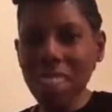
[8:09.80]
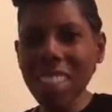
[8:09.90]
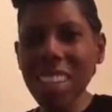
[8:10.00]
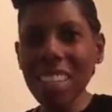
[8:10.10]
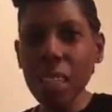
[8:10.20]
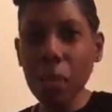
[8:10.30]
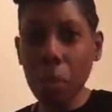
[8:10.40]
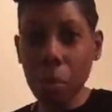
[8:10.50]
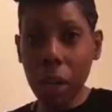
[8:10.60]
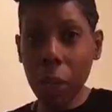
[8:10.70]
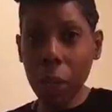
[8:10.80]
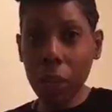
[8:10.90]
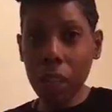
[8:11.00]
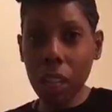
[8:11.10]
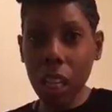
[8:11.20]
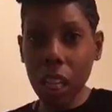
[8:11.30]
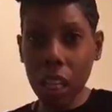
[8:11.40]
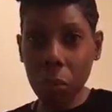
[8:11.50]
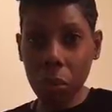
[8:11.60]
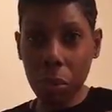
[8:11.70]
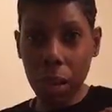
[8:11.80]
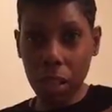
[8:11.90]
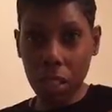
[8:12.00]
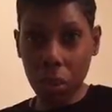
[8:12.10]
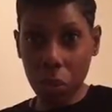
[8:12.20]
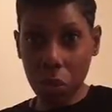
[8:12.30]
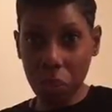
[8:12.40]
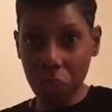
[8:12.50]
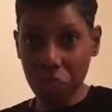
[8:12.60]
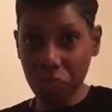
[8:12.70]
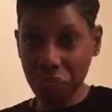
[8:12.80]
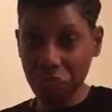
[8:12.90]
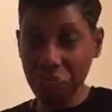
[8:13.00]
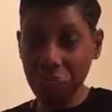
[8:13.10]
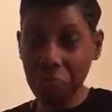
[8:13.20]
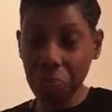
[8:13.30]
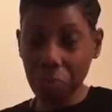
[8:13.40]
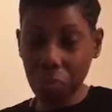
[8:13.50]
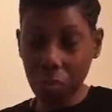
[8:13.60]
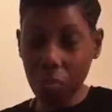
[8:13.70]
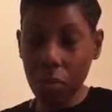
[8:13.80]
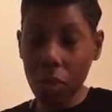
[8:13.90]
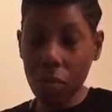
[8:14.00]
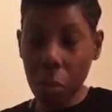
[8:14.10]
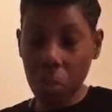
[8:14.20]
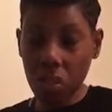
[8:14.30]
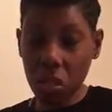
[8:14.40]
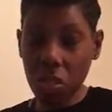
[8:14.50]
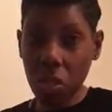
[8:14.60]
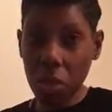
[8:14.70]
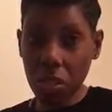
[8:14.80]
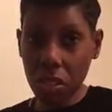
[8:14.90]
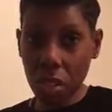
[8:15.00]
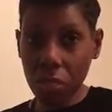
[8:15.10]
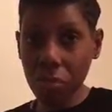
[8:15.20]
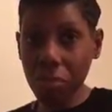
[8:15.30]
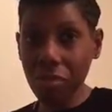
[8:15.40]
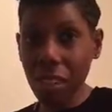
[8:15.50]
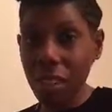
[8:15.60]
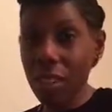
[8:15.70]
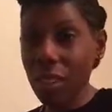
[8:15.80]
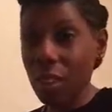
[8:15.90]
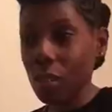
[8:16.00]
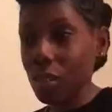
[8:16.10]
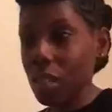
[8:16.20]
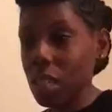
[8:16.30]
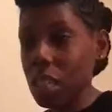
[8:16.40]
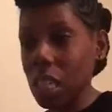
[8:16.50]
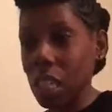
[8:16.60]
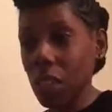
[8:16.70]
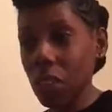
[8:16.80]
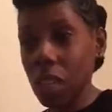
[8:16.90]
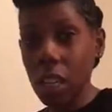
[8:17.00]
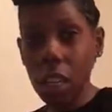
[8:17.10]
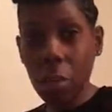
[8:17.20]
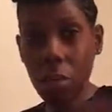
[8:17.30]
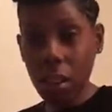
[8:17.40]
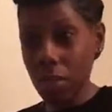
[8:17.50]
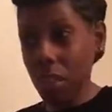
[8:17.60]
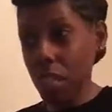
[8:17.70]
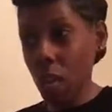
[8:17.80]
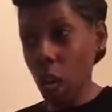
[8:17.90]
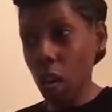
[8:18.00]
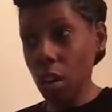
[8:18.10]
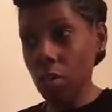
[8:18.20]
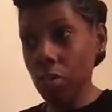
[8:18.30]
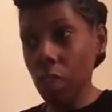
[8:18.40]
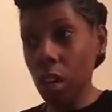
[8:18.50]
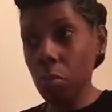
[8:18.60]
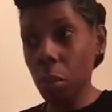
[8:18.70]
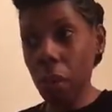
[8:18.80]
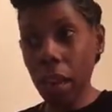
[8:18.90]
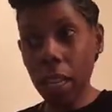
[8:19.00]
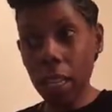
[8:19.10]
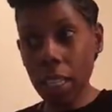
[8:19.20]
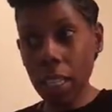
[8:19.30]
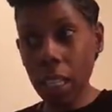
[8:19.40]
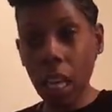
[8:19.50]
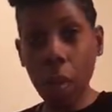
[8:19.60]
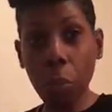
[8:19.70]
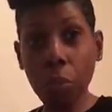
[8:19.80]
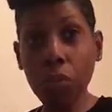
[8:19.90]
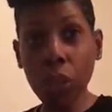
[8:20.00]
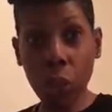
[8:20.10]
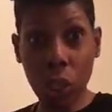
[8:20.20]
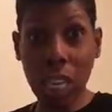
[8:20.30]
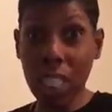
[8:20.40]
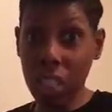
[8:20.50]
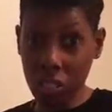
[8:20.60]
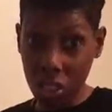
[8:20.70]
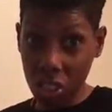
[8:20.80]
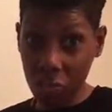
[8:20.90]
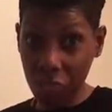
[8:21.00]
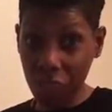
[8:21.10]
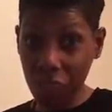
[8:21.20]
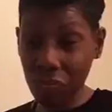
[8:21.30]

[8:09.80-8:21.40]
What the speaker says: This tastes even better than the prepackaged one, if I must say so myself. So just think you're getting the benefits of probiotics, improving your digestion.